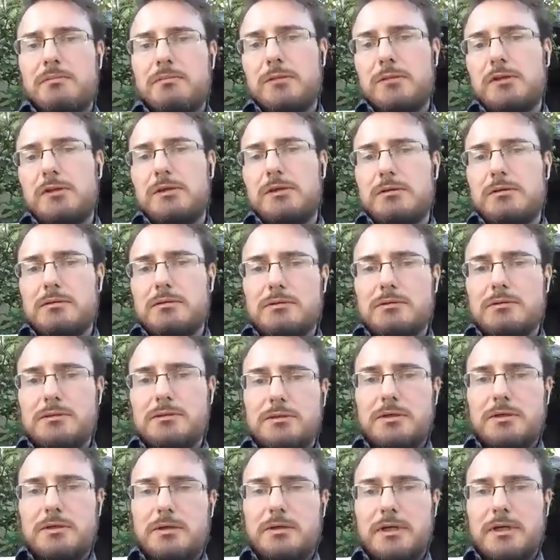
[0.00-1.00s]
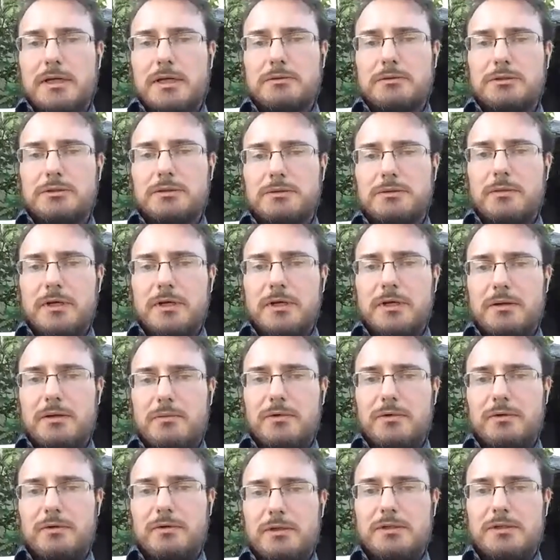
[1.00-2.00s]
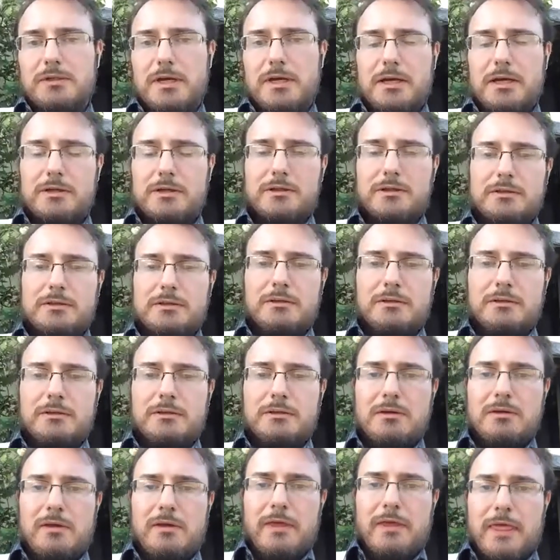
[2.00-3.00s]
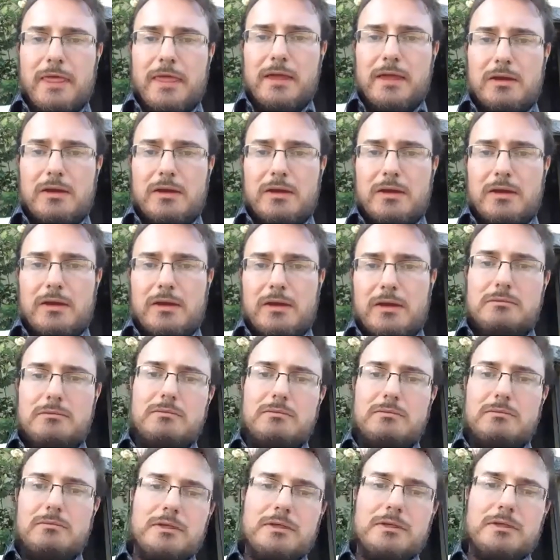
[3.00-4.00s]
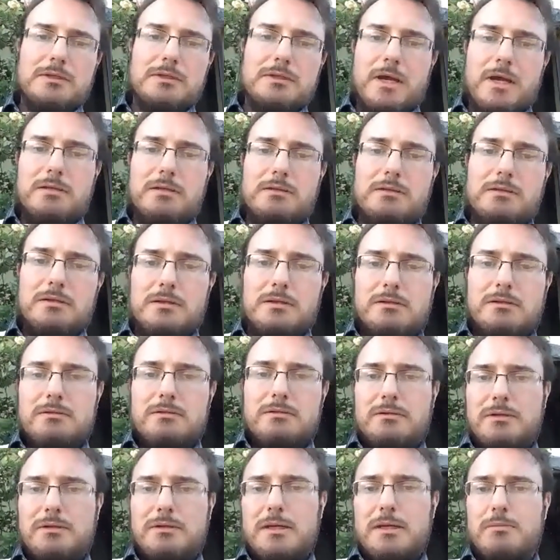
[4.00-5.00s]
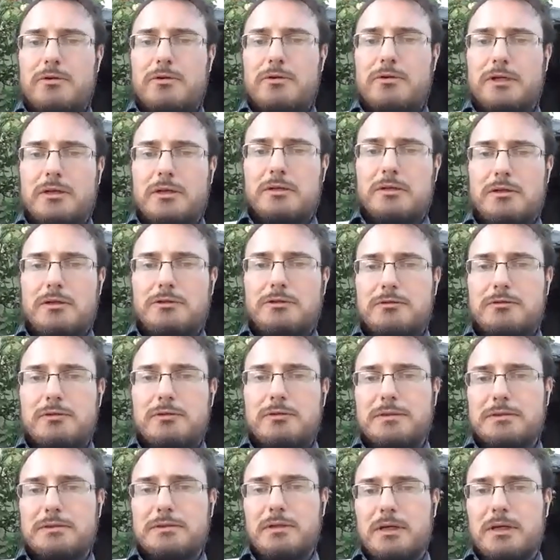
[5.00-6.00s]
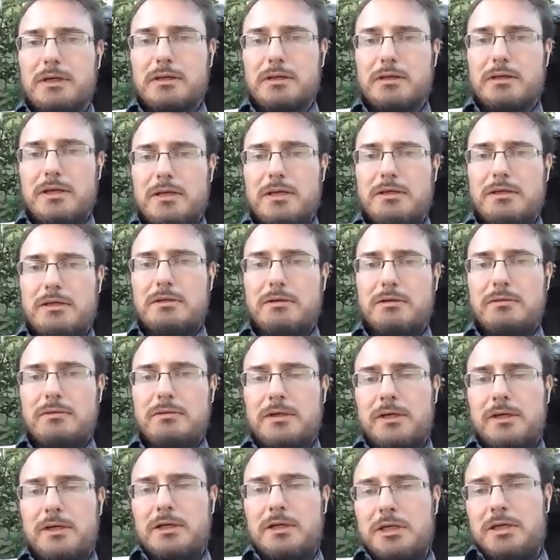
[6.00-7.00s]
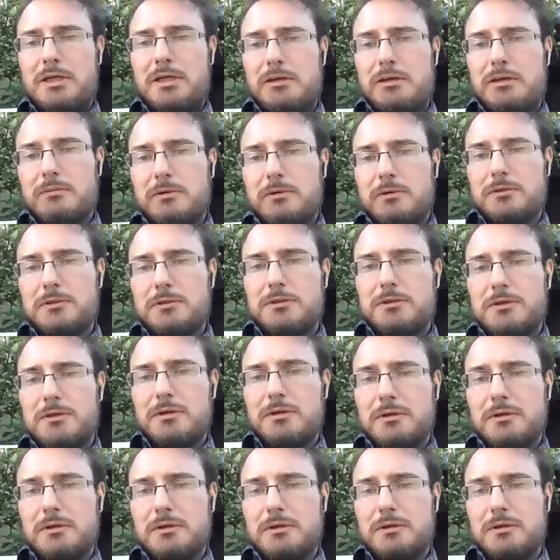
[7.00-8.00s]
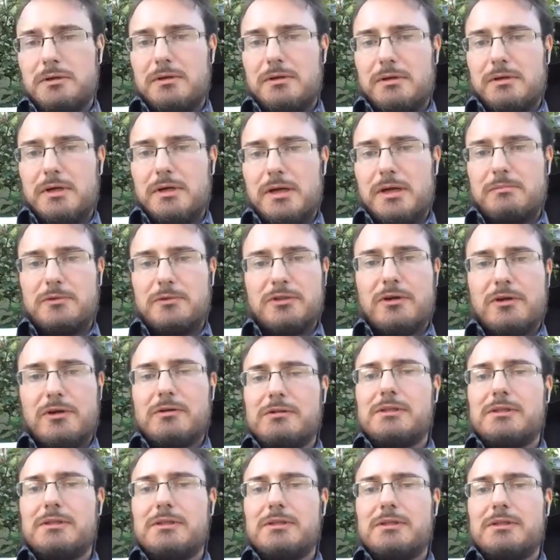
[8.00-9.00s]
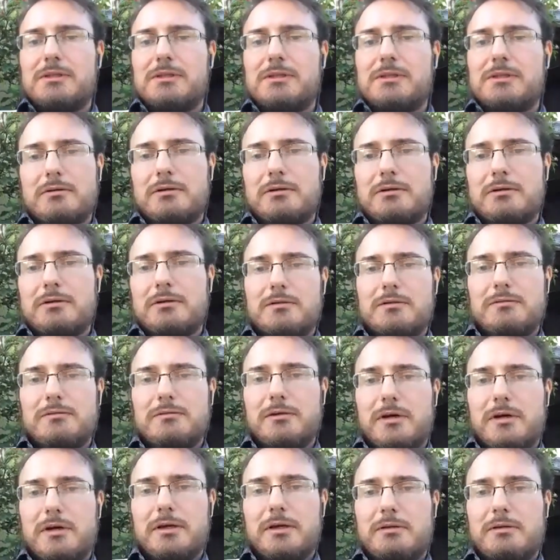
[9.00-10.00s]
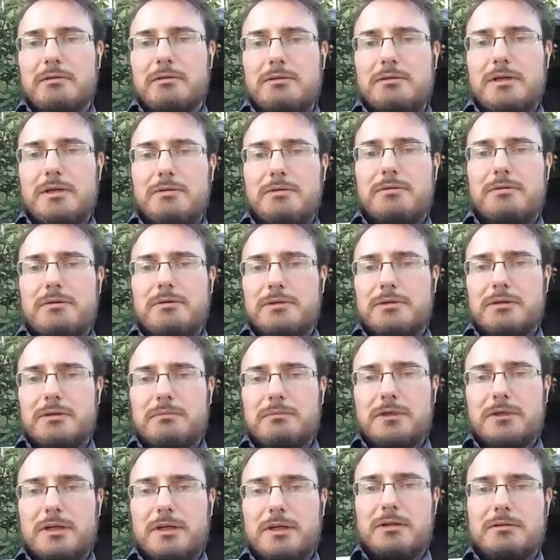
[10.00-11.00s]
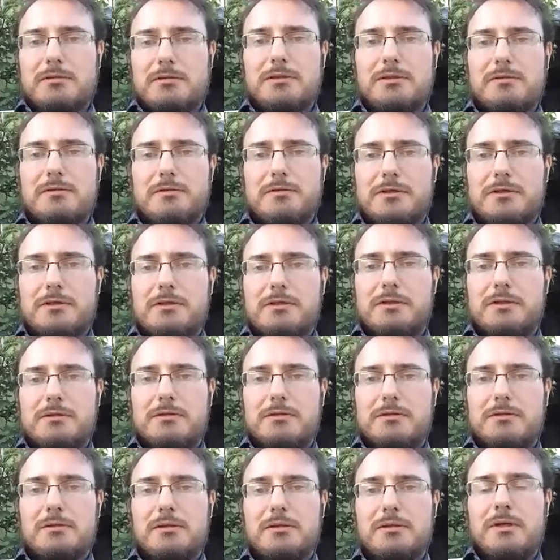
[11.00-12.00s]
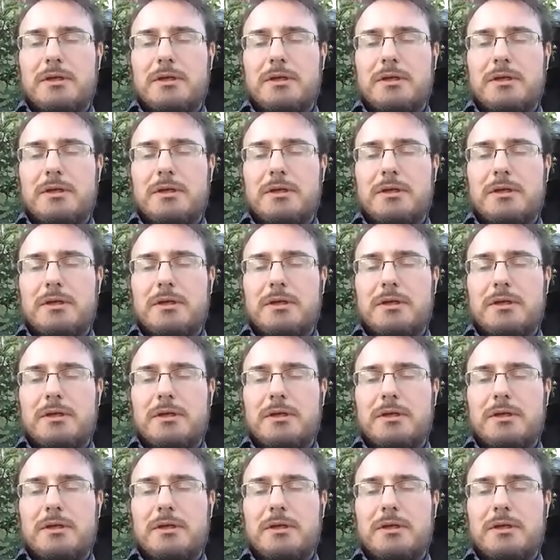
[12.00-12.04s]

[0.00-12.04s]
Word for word: because uh, Al Shabaab attacks uh, then expanded into neighboring countries like Kenya, which uh, I'm certainly not going to justify terrorism against civilians.